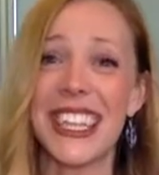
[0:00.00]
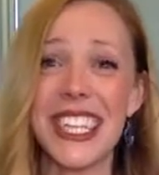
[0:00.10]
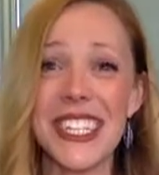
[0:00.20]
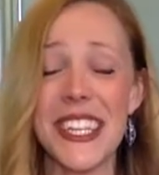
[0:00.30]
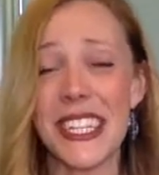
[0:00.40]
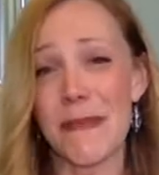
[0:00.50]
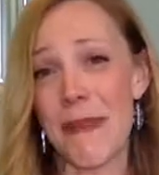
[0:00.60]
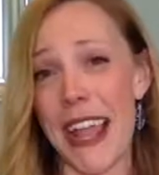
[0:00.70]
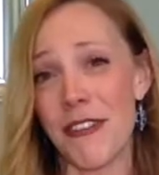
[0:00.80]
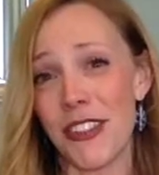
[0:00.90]
This is
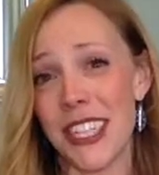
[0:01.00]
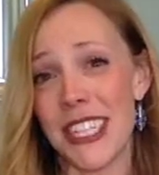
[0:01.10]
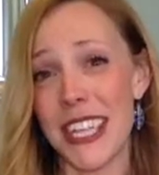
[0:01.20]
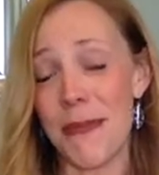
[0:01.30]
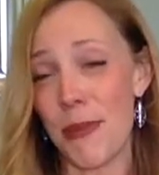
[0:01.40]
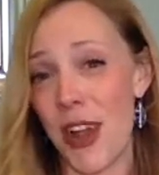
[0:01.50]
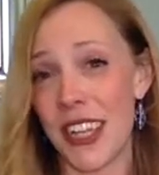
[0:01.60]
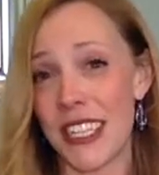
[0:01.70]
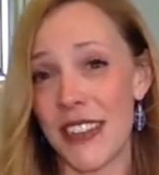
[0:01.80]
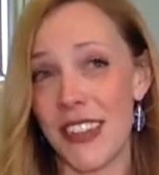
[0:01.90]
mindfulness and
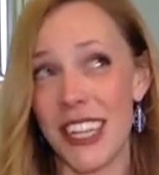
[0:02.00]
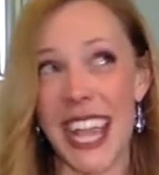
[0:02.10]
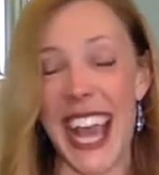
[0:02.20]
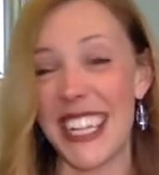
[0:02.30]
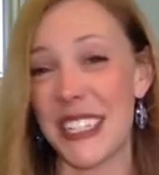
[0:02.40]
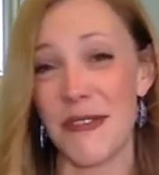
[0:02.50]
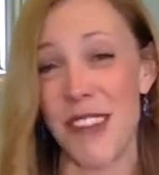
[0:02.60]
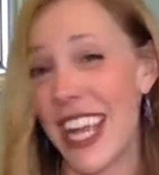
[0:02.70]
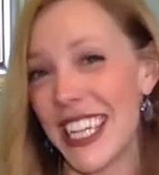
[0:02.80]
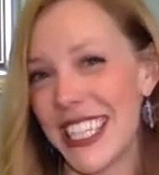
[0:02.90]
productivity at its
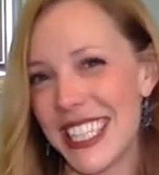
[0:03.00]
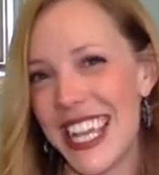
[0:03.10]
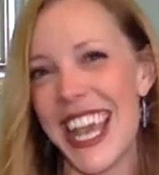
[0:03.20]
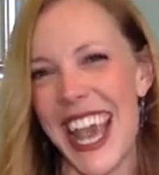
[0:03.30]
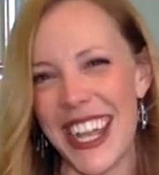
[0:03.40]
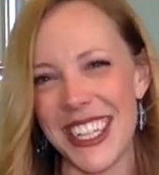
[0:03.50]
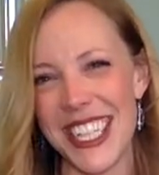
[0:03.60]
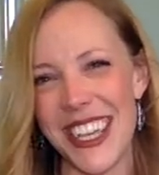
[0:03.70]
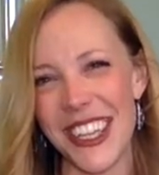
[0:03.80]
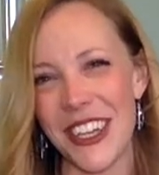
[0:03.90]
finest. And I'll
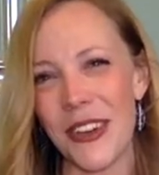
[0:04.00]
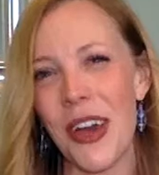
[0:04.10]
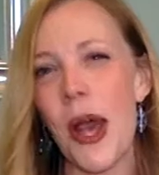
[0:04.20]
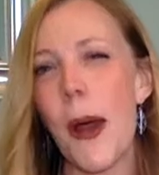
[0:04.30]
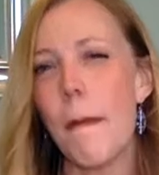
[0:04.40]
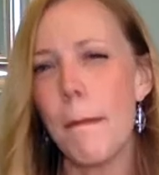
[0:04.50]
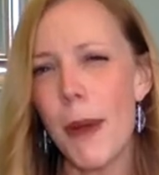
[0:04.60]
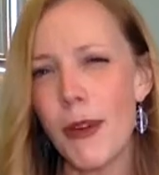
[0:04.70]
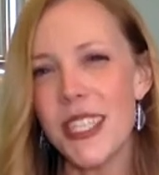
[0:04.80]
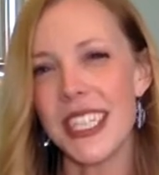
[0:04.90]
tell you,
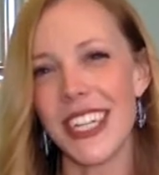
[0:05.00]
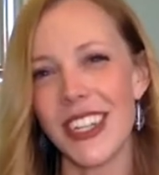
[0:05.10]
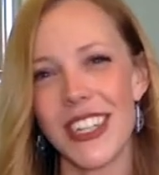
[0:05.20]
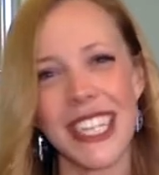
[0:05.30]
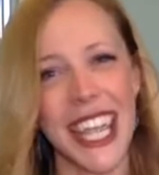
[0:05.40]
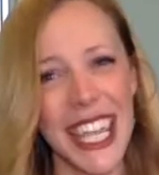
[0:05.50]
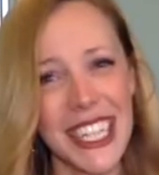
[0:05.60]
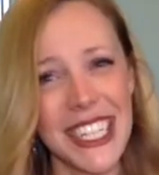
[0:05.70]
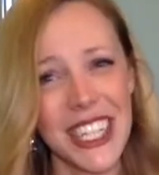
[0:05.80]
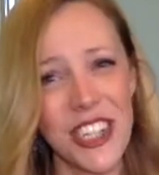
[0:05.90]
most singers
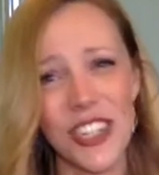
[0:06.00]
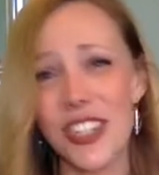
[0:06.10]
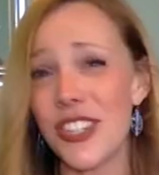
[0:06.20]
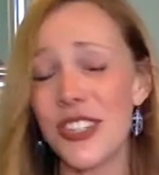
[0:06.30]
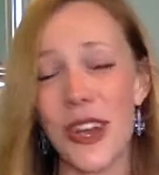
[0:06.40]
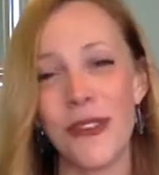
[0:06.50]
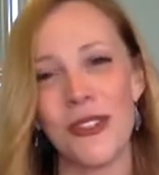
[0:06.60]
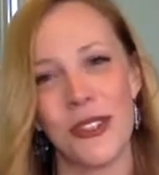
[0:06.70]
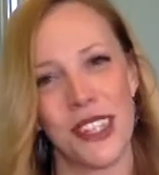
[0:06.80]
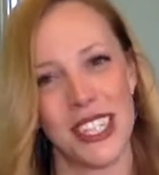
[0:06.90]
and teachers don't
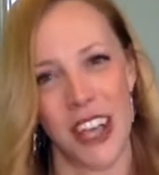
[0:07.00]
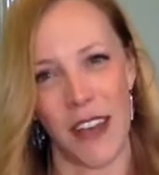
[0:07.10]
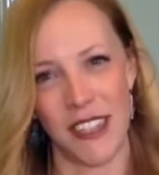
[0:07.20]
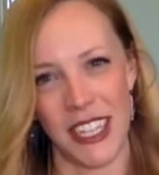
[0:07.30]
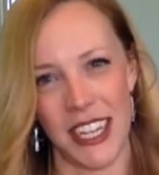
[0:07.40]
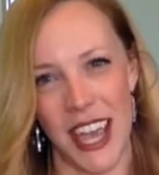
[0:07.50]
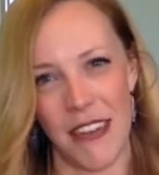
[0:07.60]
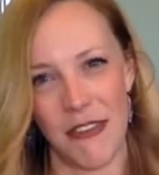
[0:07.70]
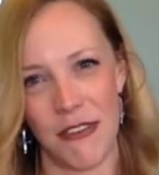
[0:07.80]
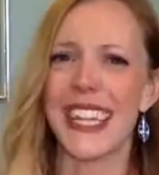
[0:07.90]
do this often
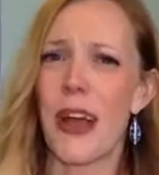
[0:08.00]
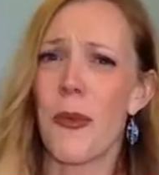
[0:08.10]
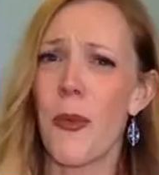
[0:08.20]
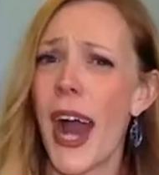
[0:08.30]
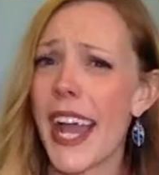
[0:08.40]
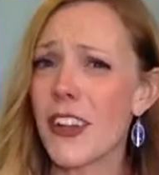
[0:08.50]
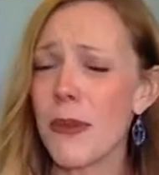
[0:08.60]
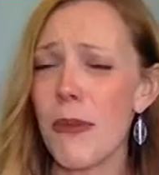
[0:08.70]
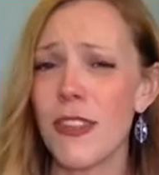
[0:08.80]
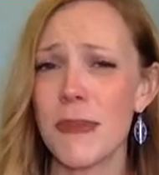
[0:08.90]
enough. Now, why
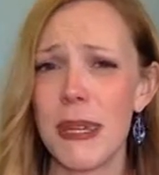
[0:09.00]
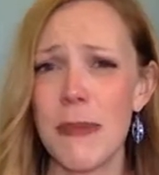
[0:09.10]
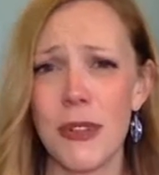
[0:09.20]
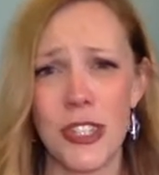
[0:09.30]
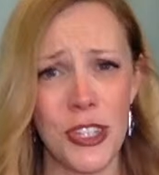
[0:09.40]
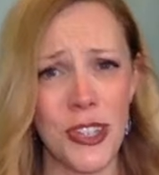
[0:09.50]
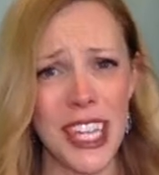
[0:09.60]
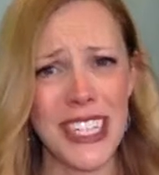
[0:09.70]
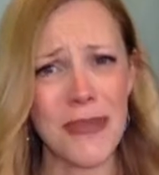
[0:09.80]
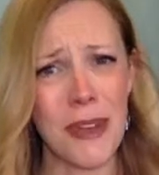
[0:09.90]
don't most people do
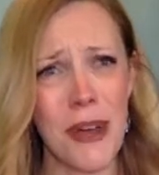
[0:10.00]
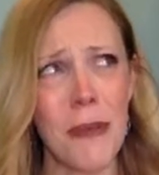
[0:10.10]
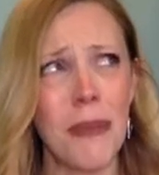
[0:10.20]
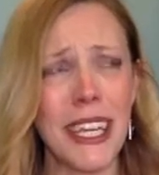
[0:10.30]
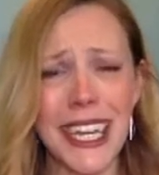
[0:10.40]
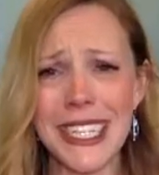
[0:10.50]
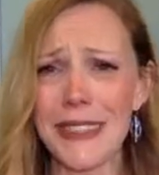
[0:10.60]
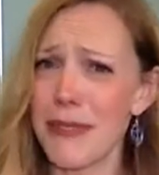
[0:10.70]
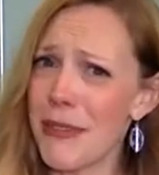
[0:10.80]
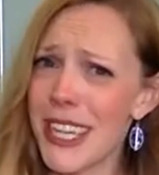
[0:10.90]
this? Well,
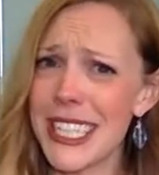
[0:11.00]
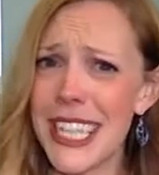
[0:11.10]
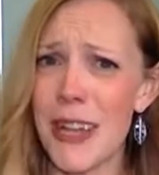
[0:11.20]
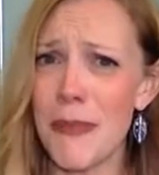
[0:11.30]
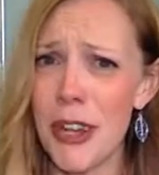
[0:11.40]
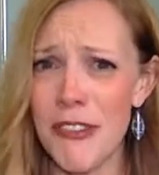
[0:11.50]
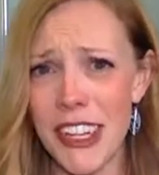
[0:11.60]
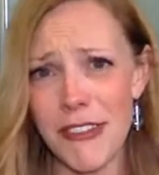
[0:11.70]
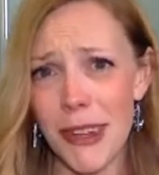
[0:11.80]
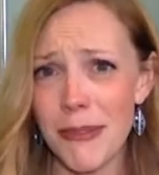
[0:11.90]
because we want to sound
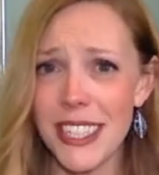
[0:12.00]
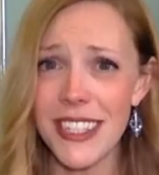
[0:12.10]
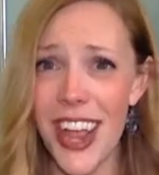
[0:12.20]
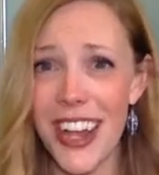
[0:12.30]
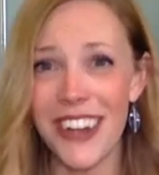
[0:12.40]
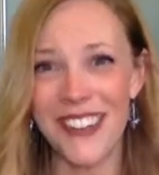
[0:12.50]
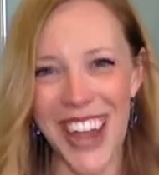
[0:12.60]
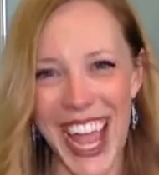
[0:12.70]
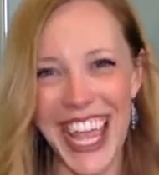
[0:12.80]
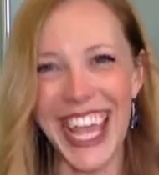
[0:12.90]
perfect from the start,
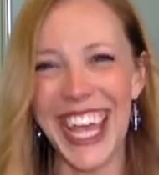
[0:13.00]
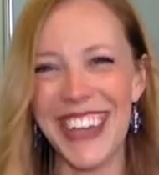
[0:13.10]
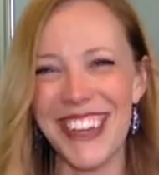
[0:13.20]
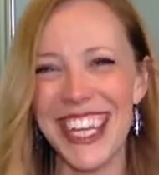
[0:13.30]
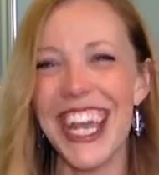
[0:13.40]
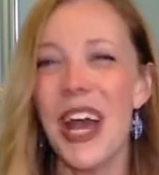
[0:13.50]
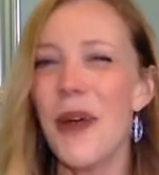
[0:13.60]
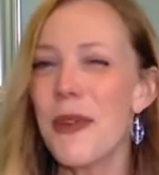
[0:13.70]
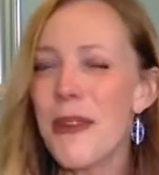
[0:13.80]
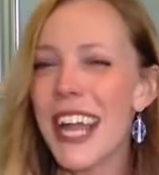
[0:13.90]
right? I mean,
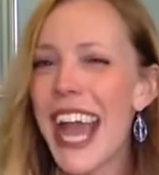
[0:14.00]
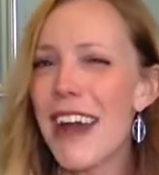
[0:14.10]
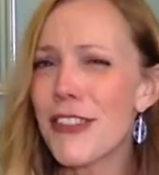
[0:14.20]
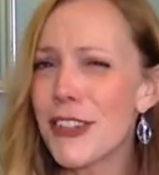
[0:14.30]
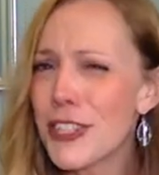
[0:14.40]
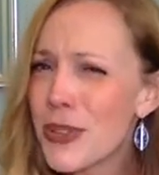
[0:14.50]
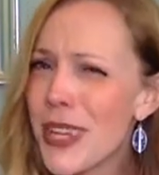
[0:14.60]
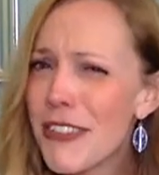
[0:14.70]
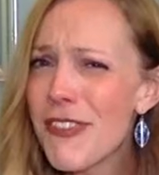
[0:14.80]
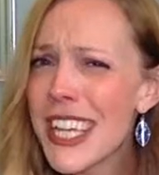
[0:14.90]
we want to have those
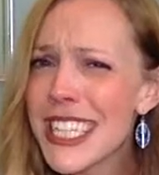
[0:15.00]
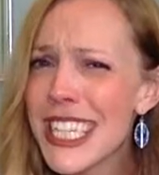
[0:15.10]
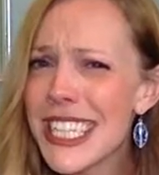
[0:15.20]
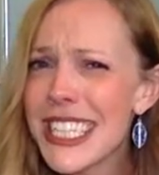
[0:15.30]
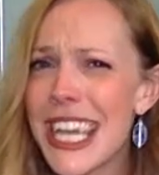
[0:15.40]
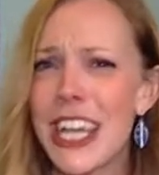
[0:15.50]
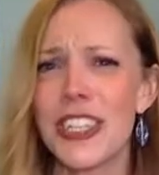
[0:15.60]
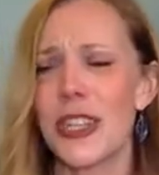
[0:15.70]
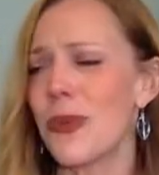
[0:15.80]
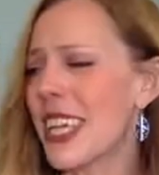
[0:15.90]
quick fixes
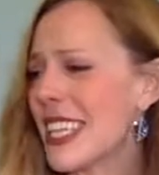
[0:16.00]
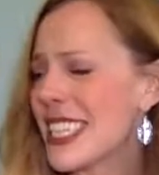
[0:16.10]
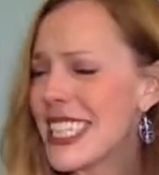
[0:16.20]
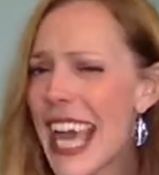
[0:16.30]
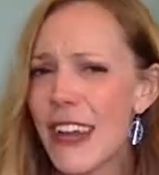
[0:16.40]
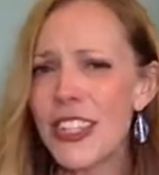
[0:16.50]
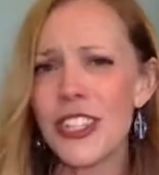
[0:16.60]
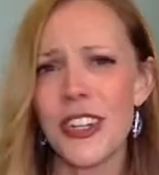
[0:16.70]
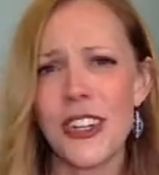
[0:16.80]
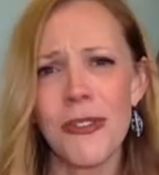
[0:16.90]
so that we can sound a
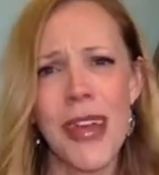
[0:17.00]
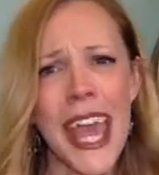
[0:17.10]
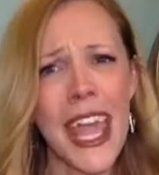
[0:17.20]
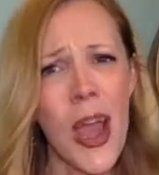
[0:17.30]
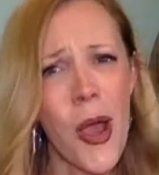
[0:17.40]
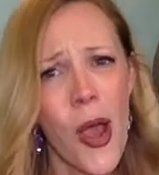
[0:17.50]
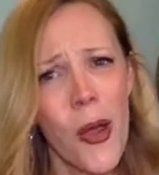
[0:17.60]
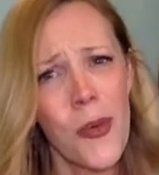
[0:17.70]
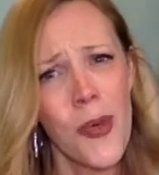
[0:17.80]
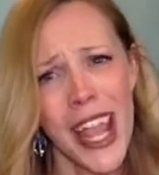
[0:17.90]
certain way
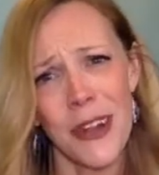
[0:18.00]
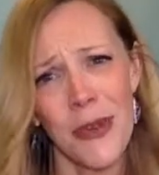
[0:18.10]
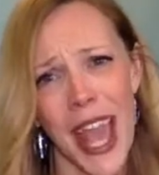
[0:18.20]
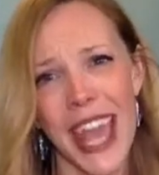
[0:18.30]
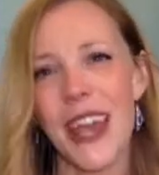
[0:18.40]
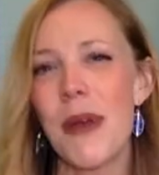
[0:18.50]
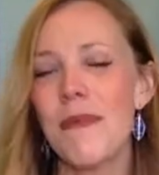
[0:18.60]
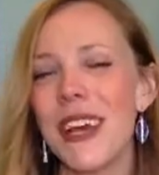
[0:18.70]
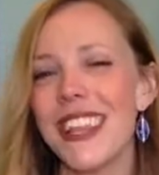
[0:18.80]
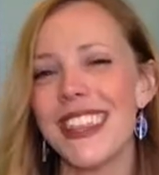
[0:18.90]
right away.
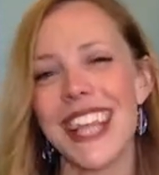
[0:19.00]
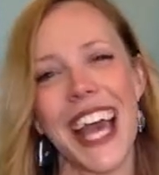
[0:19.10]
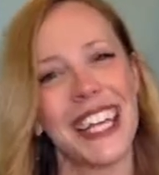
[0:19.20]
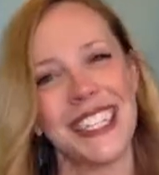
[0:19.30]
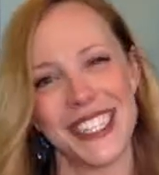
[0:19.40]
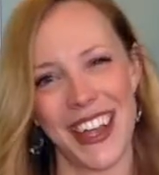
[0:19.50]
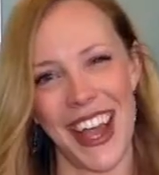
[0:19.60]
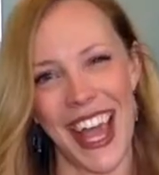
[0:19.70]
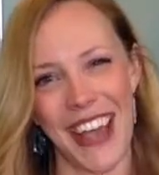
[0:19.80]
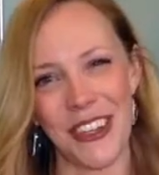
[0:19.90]
But that is
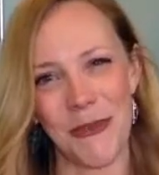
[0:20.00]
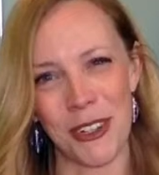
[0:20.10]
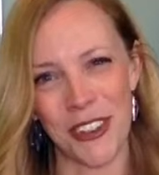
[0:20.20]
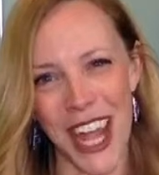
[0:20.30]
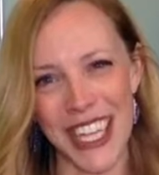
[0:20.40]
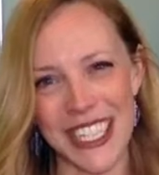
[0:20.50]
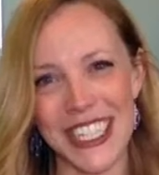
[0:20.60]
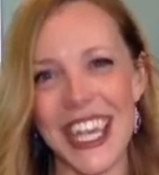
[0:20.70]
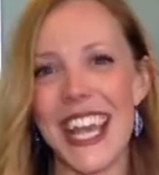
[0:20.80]
not how you progress.